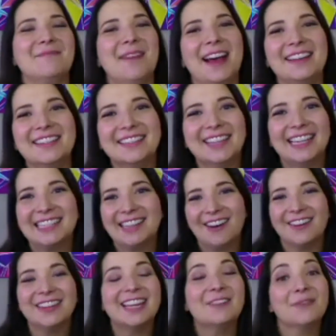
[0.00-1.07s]
Imagine like
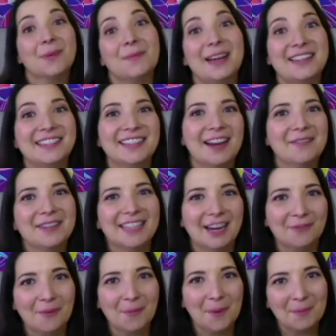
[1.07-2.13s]
all the information I would
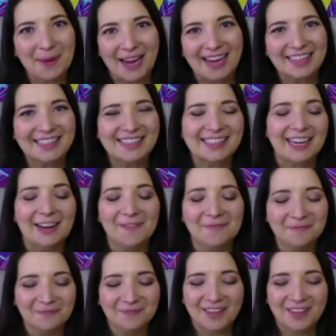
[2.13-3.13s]
get from her paid stuff.